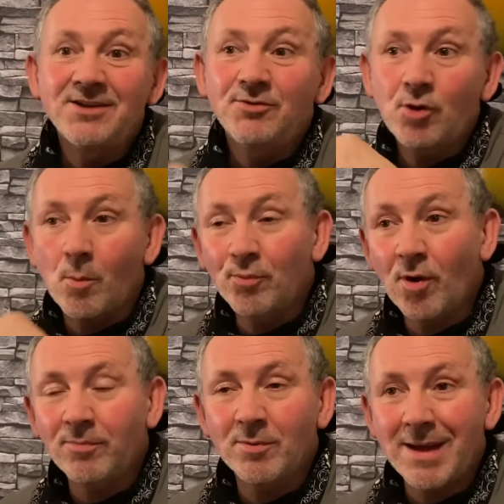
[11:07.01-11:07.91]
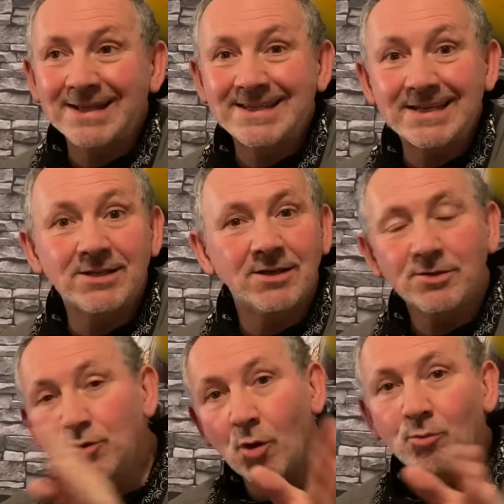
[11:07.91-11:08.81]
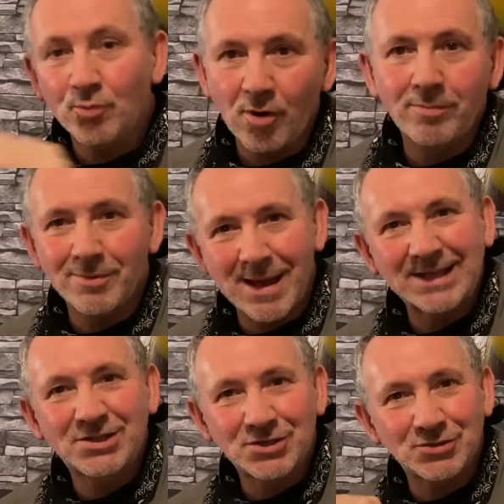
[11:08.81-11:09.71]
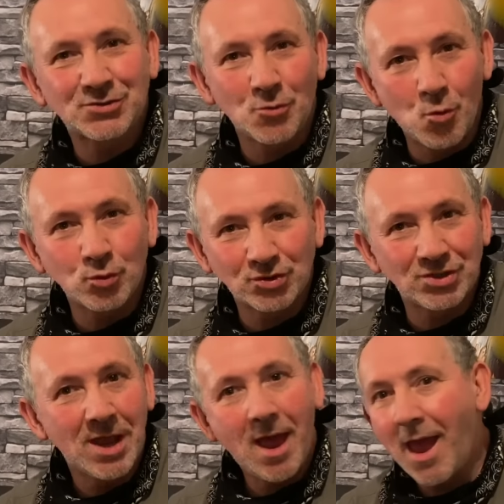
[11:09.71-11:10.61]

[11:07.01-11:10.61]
You've got problematic, non-problematic source,